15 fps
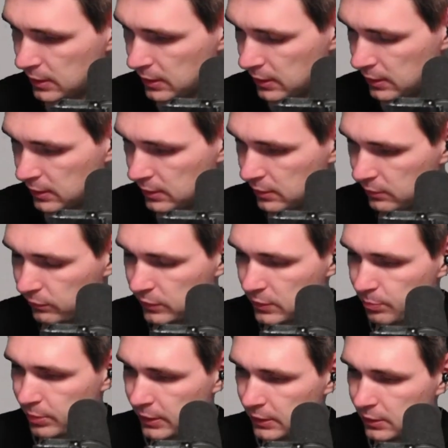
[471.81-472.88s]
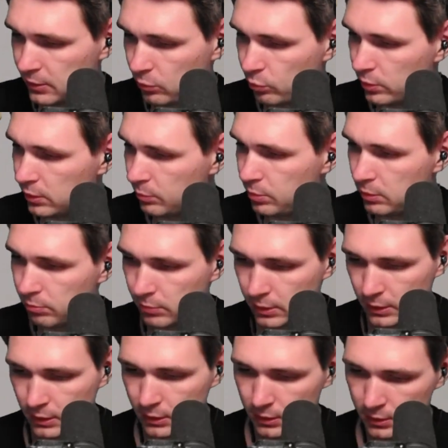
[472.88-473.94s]
and this binder will be
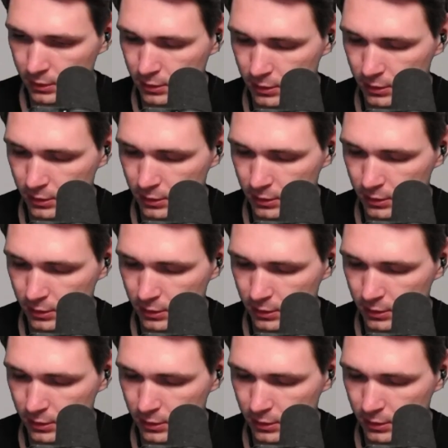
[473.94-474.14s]
my